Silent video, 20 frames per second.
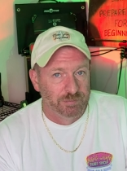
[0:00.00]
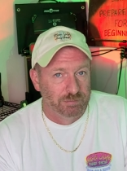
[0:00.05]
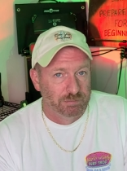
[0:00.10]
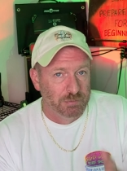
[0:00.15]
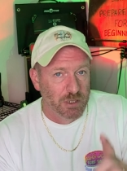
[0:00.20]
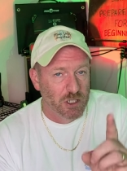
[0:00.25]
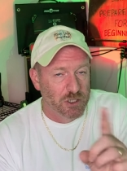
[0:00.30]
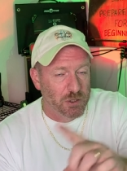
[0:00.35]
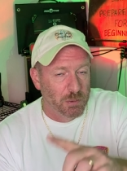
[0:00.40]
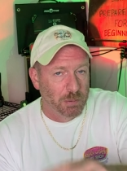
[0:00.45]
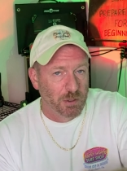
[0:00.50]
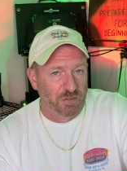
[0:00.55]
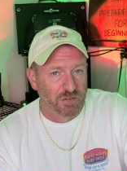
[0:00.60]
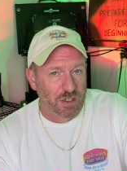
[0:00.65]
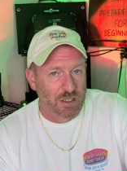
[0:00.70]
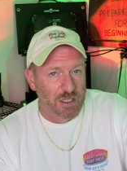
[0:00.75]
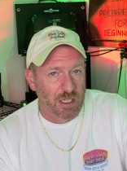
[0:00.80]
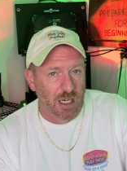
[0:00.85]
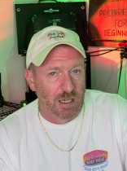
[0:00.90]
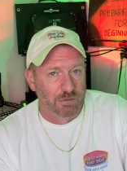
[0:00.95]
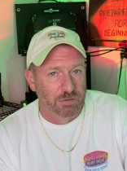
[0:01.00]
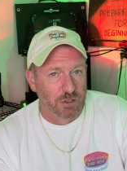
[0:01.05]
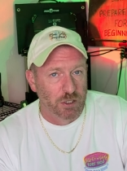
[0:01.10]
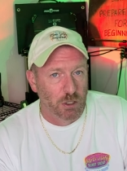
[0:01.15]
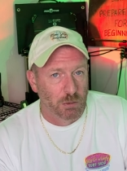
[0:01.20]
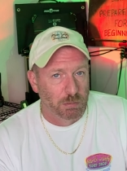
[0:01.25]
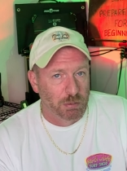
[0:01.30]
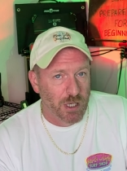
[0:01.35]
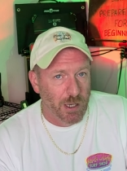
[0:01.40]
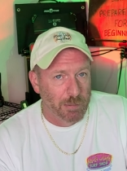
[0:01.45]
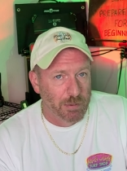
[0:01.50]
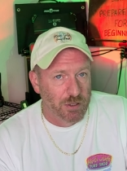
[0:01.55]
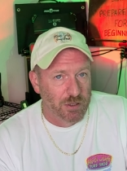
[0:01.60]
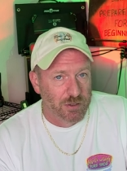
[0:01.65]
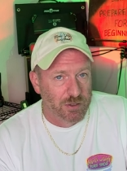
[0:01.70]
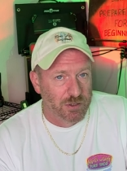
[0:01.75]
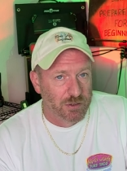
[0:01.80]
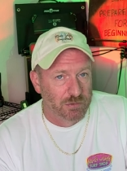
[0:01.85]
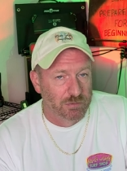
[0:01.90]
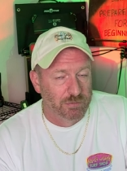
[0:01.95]
But it's a perfect time for you
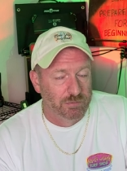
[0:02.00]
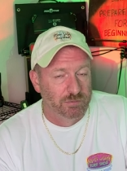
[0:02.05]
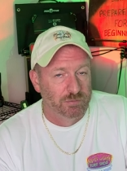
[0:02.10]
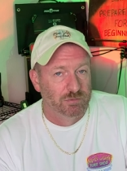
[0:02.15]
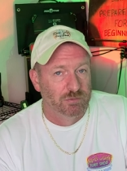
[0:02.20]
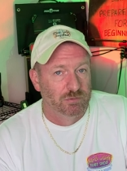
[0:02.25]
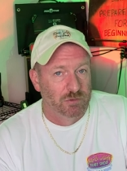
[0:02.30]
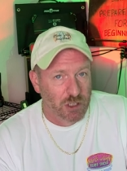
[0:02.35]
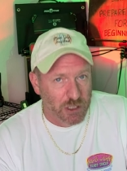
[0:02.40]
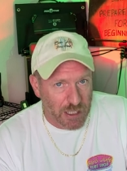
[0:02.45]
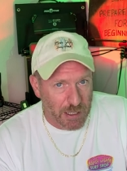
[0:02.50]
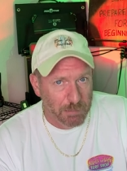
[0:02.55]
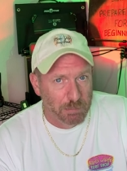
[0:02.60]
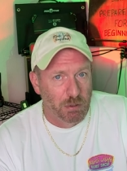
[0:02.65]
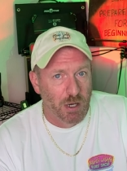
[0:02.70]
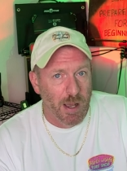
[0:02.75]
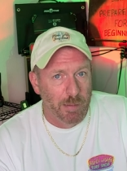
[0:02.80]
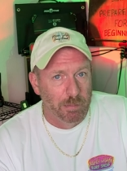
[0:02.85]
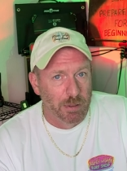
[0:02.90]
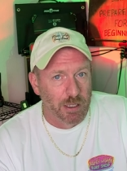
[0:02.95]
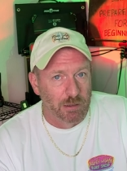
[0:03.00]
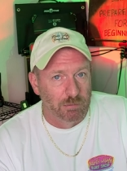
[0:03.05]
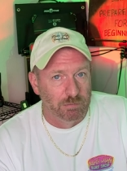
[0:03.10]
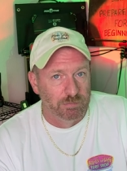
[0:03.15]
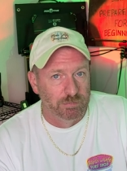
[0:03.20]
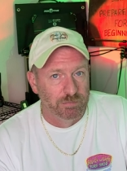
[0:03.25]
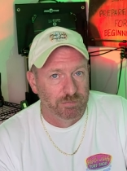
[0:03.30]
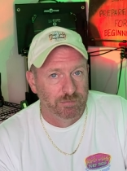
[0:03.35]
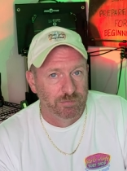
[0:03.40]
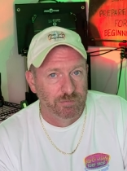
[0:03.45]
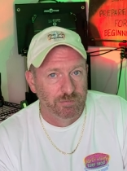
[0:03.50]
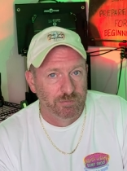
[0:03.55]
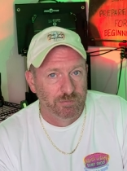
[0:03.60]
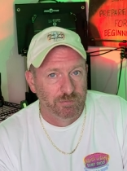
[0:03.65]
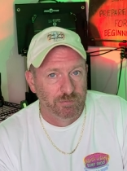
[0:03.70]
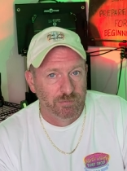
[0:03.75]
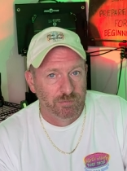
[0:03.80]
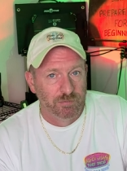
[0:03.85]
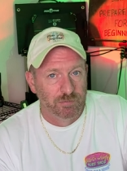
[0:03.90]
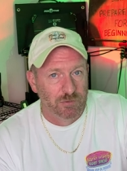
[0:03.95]
preppers to keep prepping.
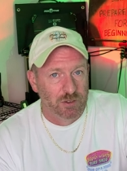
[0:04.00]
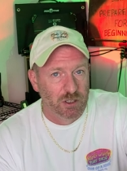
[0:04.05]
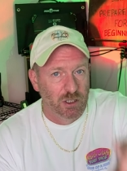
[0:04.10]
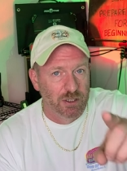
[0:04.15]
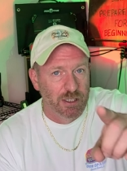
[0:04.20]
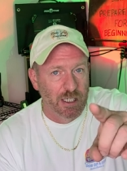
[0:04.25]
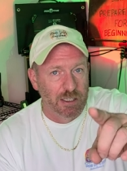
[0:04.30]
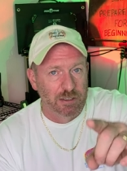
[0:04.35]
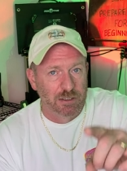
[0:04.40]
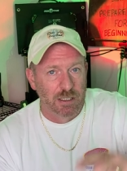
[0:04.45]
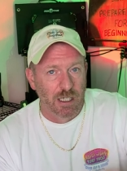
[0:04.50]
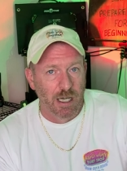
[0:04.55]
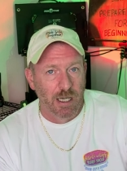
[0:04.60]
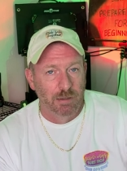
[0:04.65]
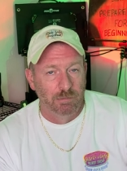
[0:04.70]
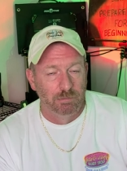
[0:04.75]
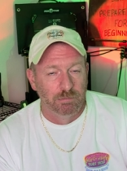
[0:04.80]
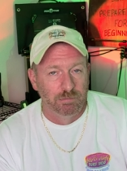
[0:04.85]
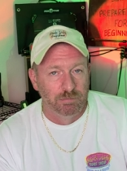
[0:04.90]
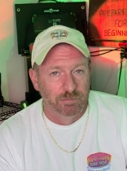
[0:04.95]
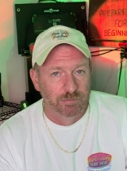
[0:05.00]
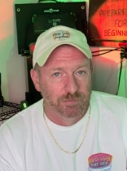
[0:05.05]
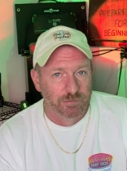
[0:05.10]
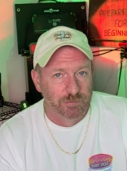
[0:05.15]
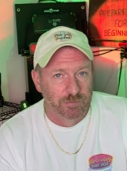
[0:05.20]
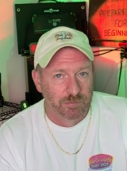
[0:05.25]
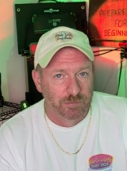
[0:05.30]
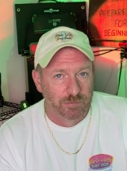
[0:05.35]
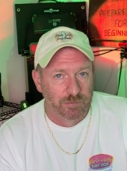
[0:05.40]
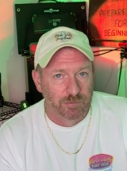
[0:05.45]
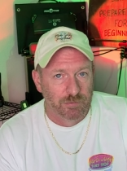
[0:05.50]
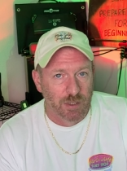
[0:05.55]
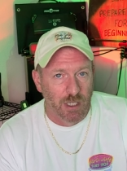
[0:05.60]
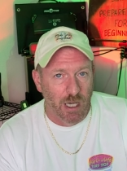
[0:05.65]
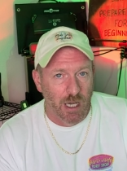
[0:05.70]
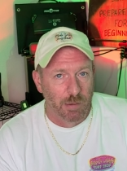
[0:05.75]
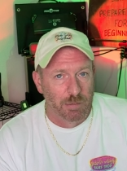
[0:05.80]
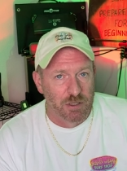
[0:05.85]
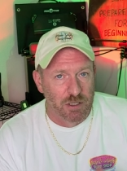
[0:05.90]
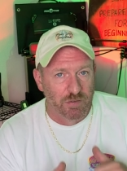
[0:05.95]
Till next time,
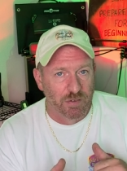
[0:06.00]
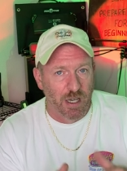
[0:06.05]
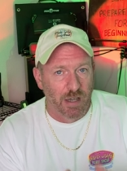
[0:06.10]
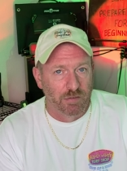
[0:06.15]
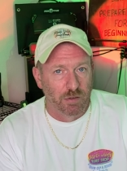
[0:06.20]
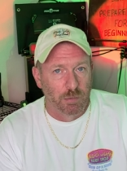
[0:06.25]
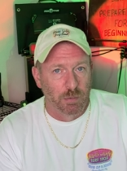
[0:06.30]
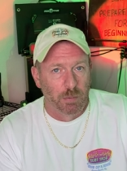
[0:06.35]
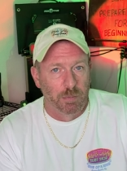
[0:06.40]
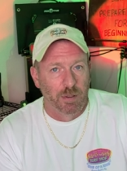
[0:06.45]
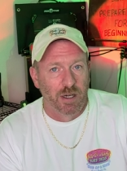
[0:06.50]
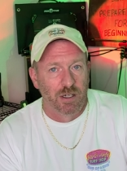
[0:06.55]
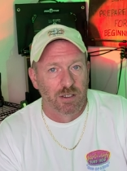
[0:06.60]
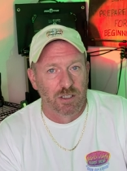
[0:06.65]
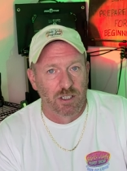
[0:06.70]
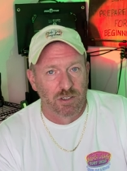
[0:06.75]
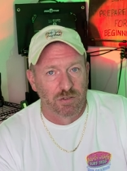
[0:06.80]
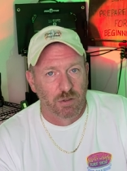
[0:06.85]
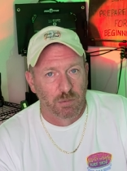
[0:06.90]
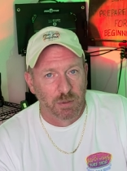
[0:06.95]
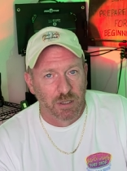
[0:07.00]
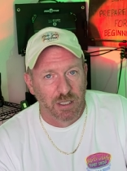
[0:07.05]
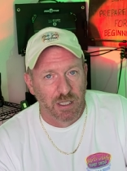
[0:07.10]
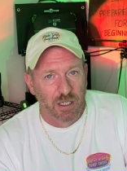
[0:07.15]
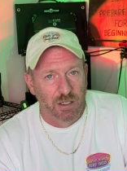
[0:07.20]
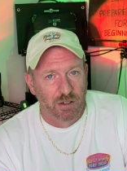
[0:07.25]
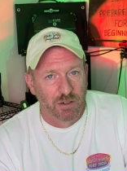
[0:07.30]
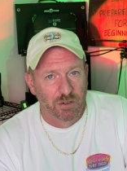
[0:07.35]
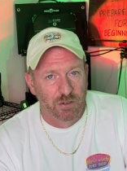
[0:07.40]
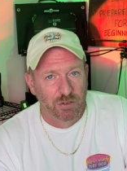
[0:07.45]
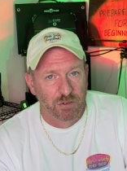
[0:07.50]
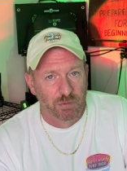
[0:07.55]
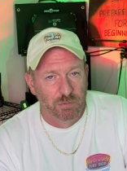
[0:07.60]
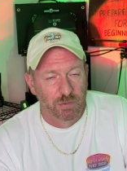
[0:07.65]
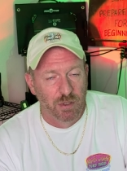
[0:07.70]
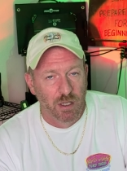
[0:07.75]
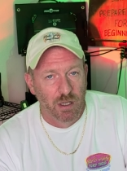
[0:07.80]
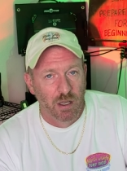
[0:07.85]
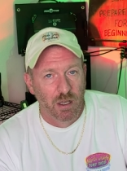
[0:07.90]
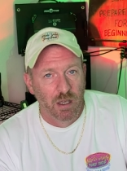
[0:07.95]
I'm Survival Preparedness for Beginners,
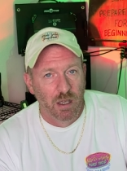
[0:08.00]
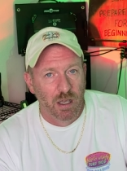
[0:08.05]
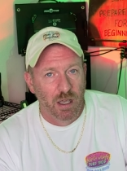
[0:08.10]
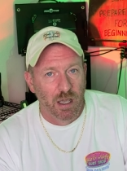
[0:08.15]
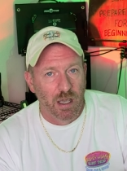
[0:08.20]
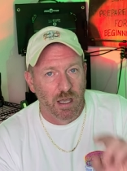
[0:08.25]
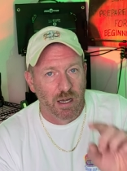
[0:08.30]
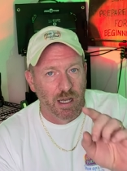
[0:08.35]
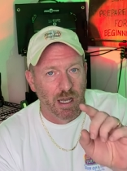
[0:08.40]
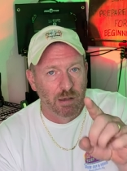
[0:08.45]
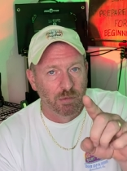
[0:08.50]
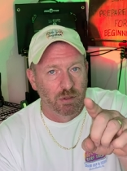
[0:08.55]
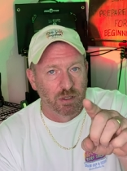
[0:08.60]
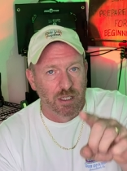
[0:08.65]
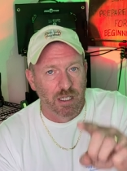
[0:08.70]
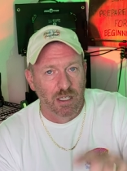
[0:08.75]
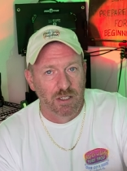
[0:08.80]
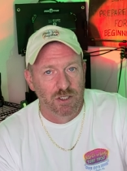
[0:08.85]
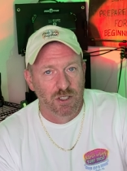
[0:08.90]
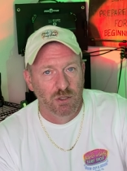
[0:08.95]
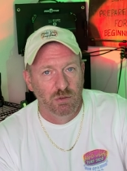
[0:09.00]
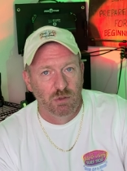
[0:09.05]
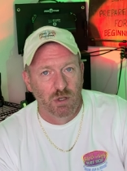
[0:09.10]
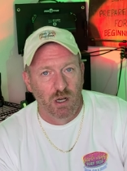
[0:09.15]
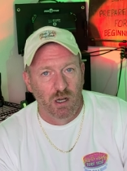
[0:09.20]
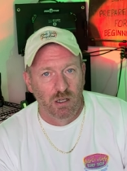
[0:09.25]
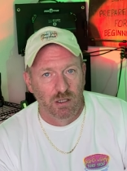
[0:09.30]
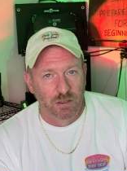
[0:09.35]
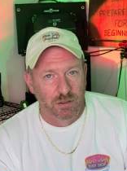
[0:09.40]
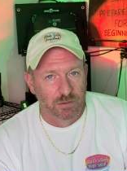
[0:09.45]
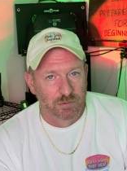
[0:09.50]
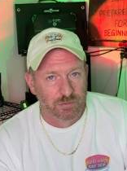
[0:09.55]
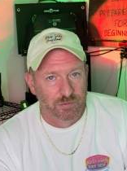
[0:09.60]
and I will catch you all